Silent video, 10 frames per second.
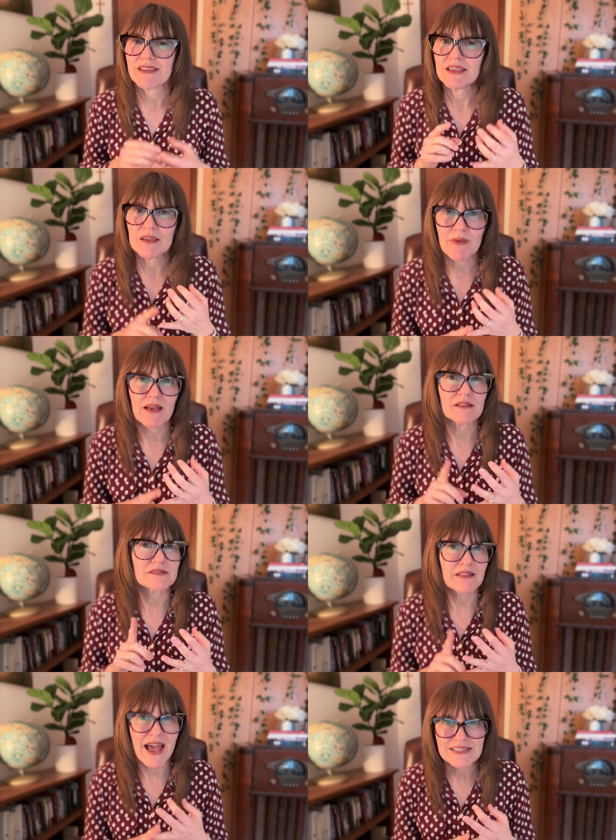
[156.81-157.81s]

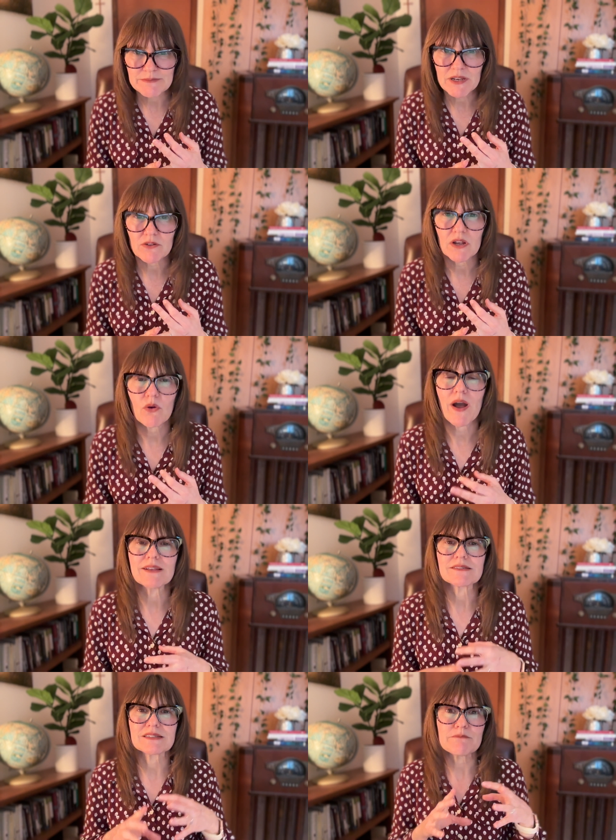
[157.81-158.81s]
Emails, last-minute
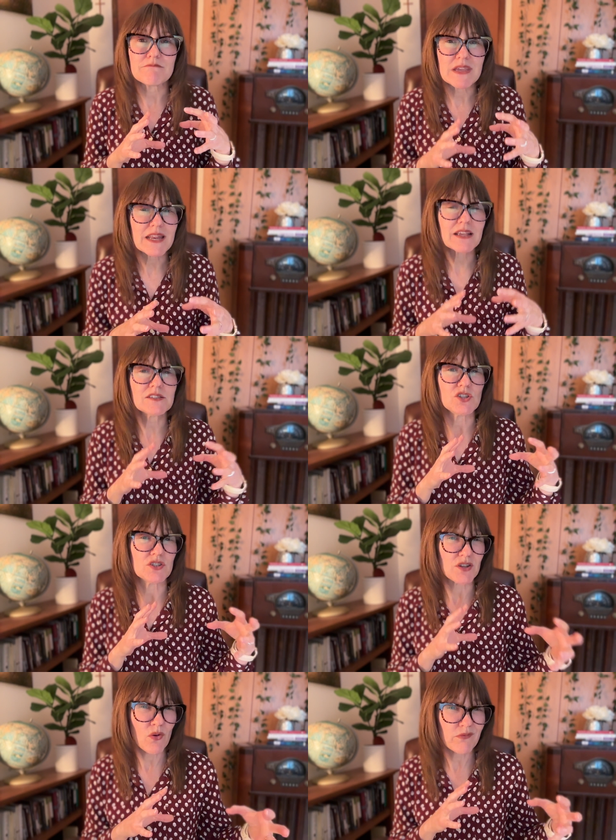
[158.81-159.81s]
requests, meetings you
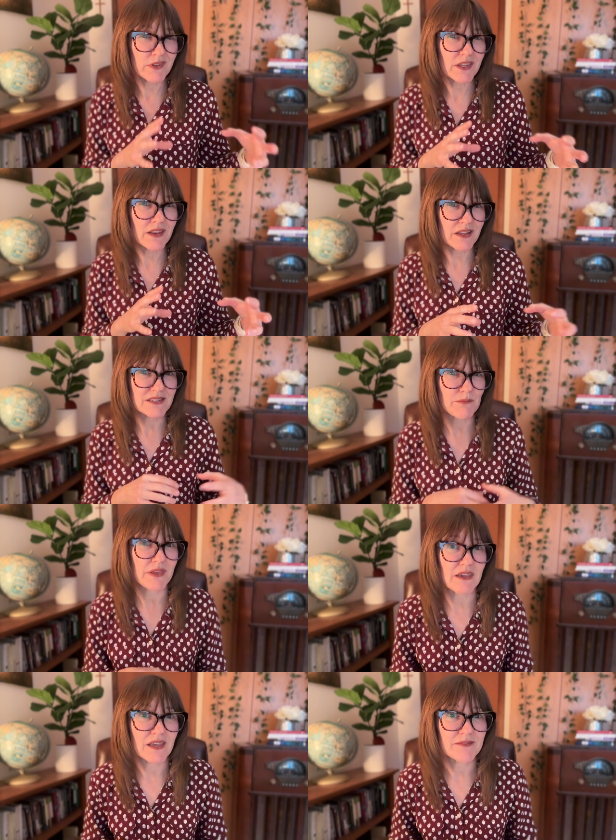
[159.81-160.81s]
don't really need to
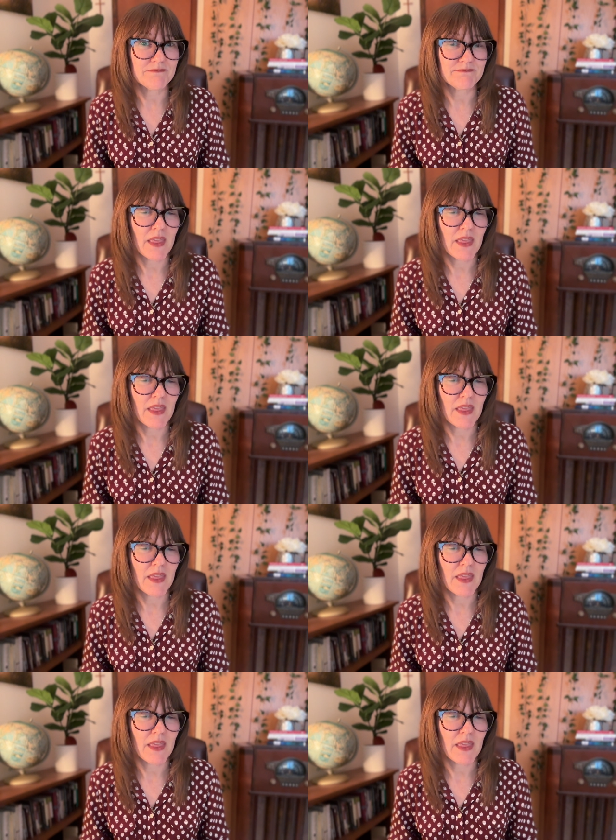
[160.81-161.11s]
be in.